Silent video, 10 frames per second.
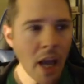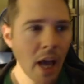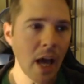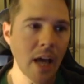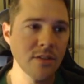
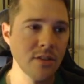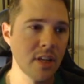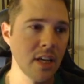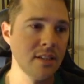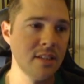As you
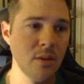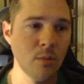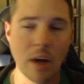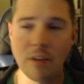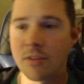can see
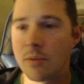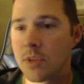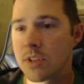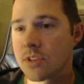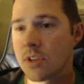right from
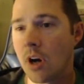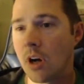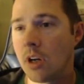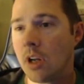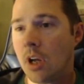the
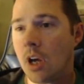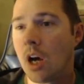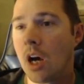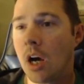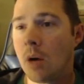start,
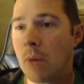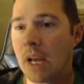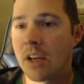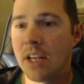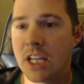my
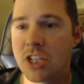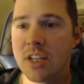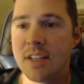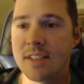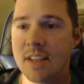
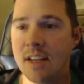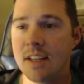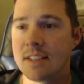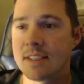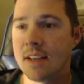connection, say
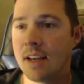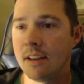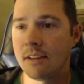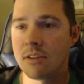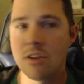it's like
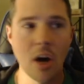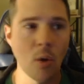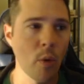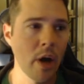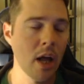
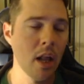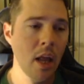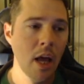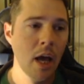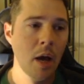not well.
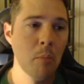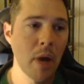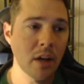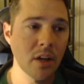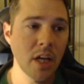
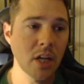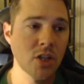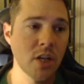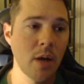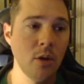My
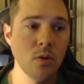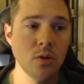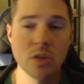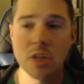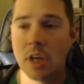connection,
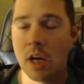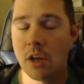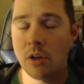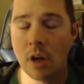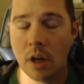
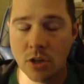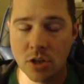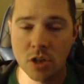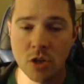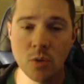I
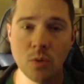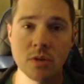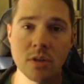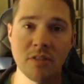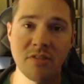actually
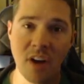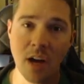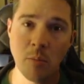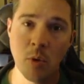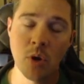use a
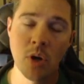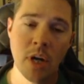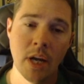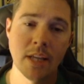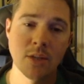fiber.
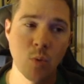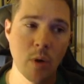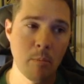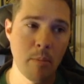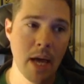It's
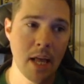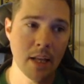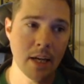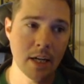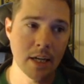with Bell
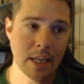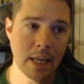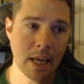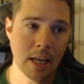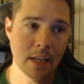here in
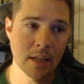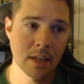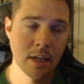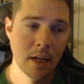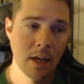
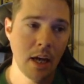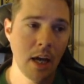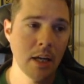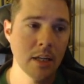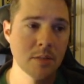Canada,
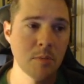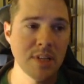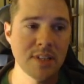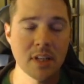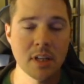and it's
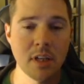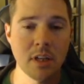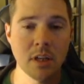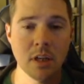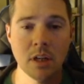
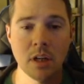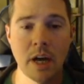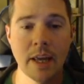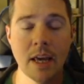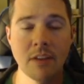basically
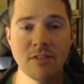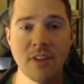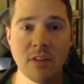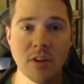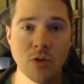I get
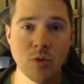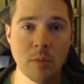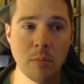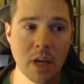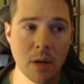500
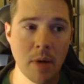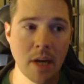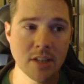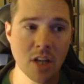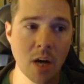
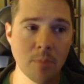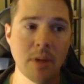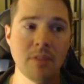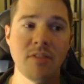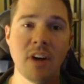megabytes up
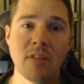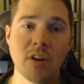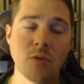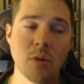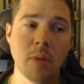and
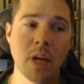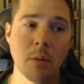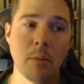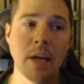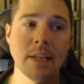500
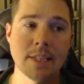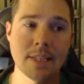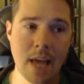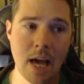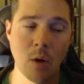megabytes
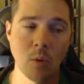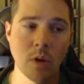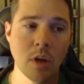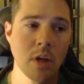down.